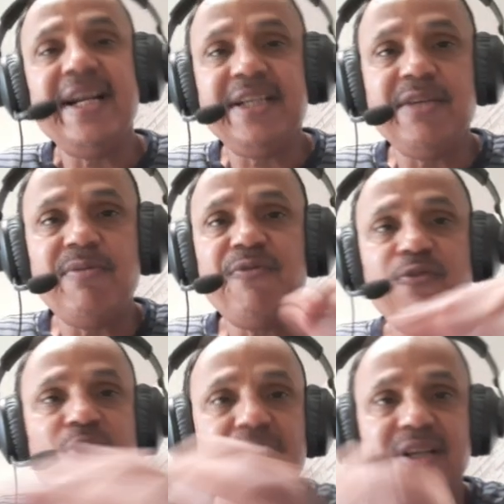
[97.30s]
atom of
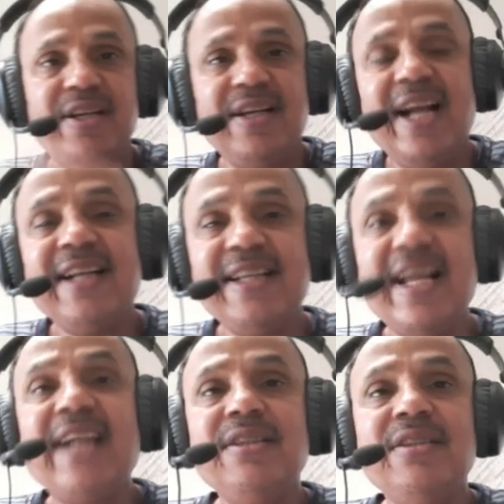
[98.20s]
work, and
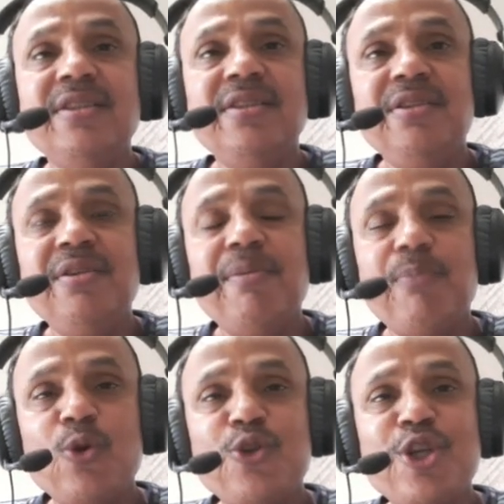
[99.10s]
that
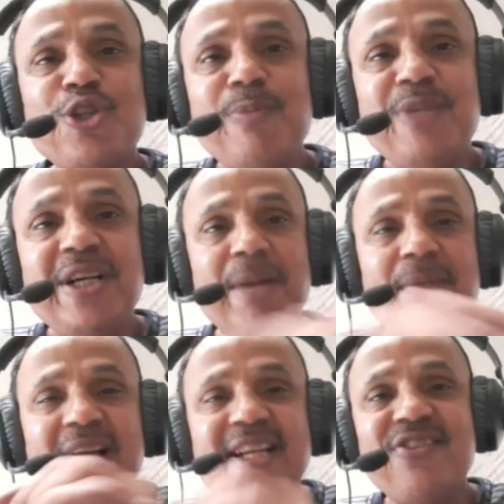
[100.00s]
process of
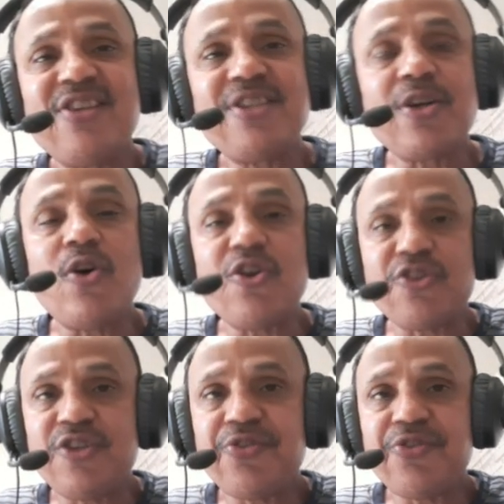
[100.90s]
determining such a
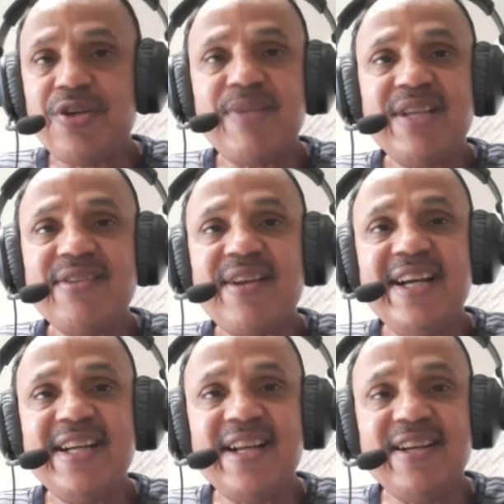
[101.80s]
cost is termed as a
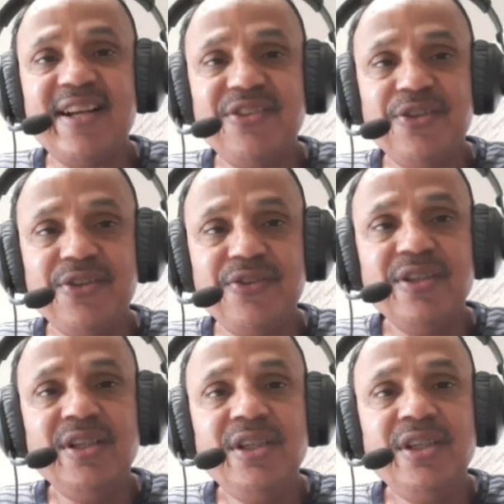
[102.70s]
rate analysis.